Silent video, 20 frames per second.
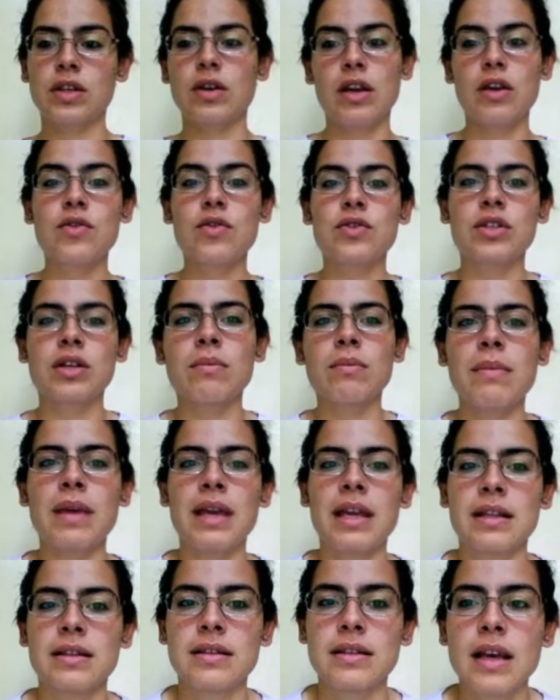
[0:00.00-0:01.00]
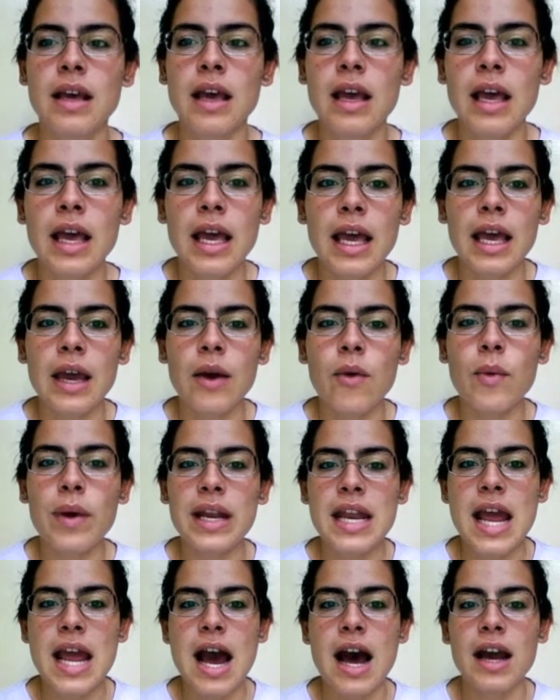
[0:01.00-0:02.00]
using meats
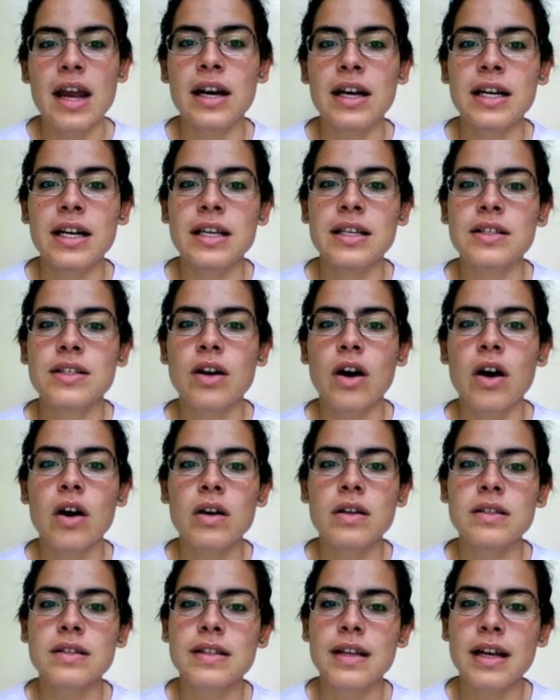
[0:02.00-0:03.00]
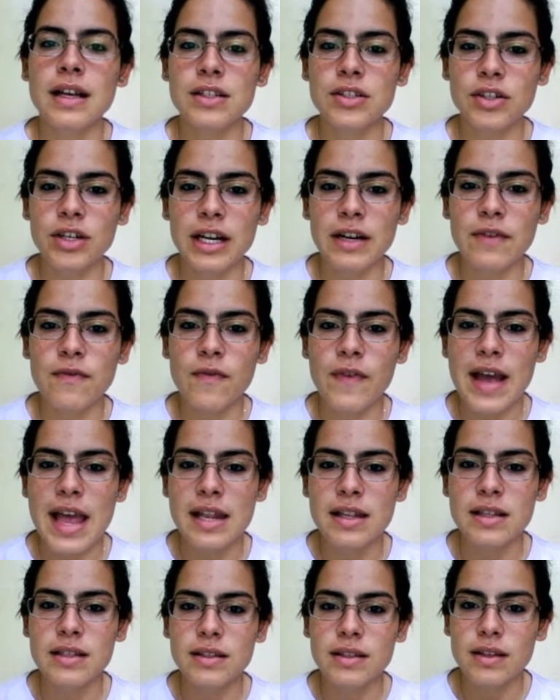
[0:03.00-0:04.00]
with the higher unsaturated
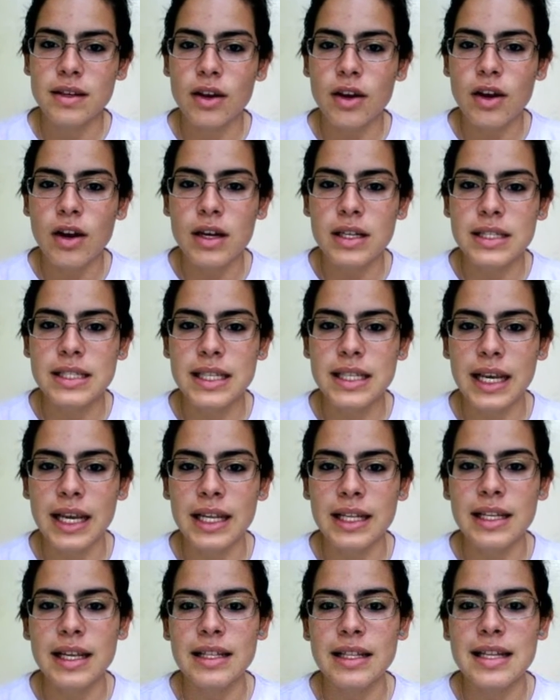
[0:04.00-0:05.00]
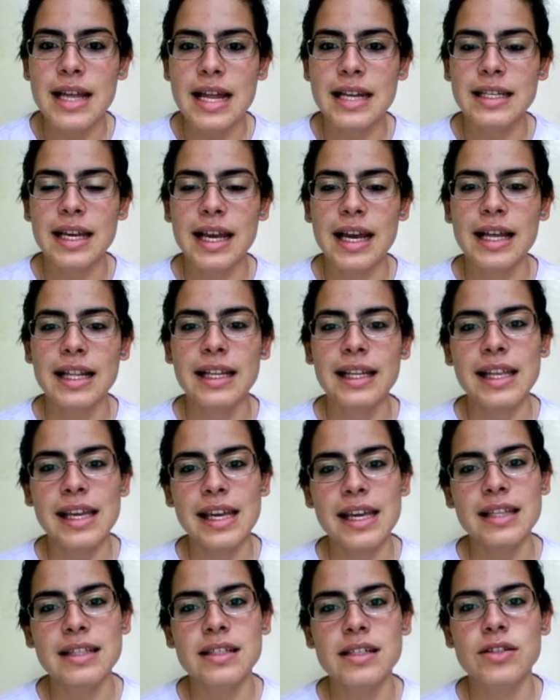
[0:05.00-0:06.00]
fats content that can
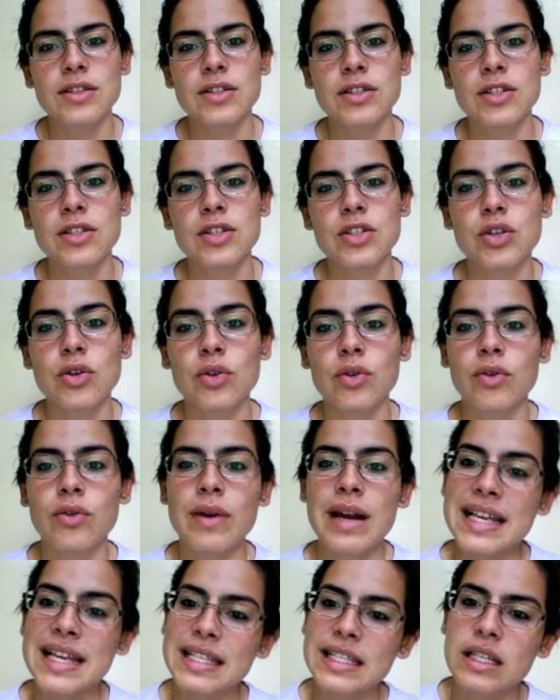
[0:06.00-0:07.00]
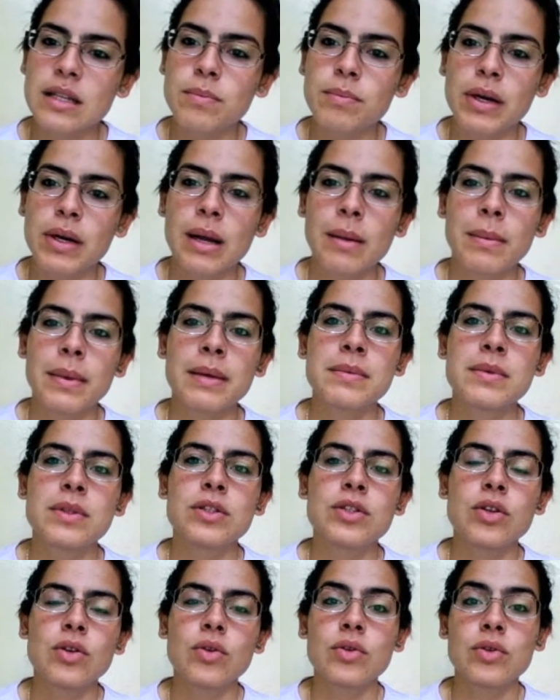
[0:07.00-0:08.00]
lead to rancid
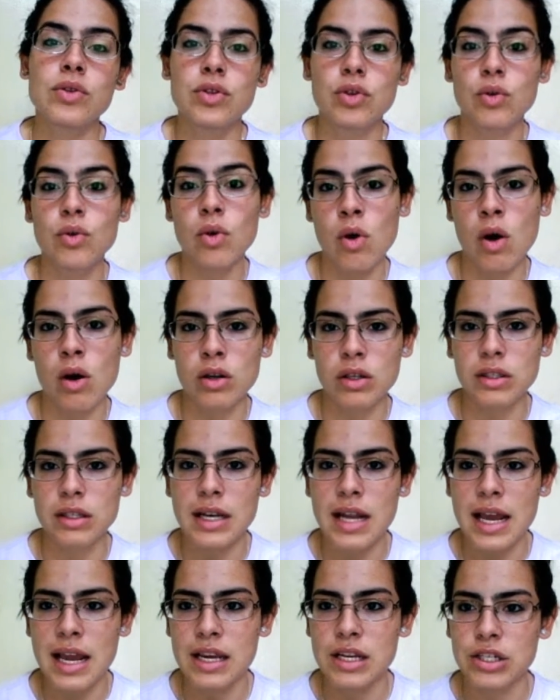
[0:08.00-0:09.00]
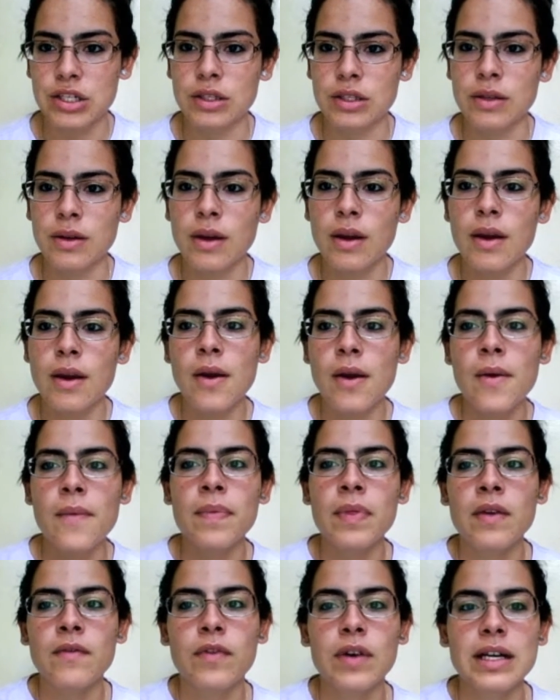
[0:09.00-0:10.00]
problems due to oxidation.
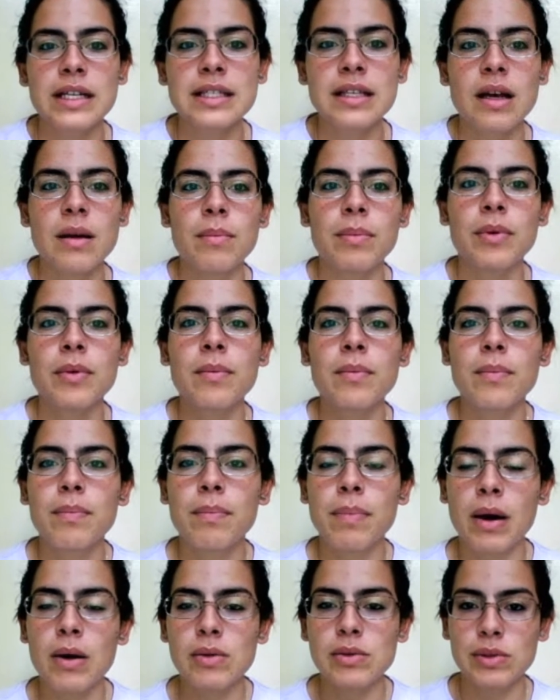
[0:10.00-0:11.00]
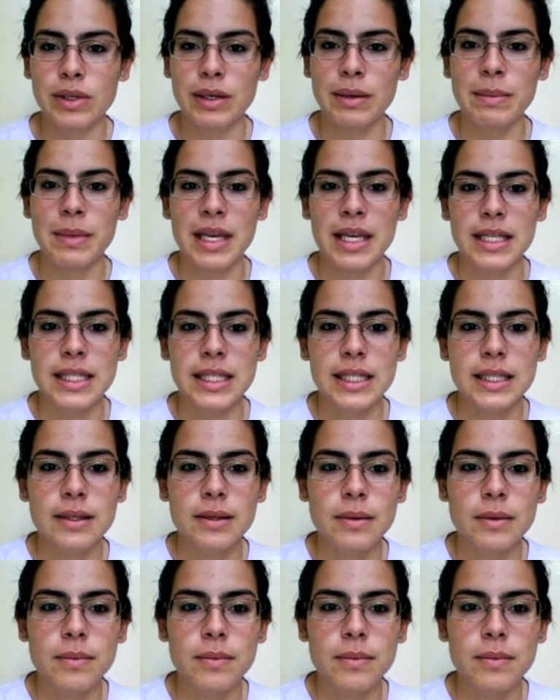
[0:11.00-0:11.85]
For example, poultry mix.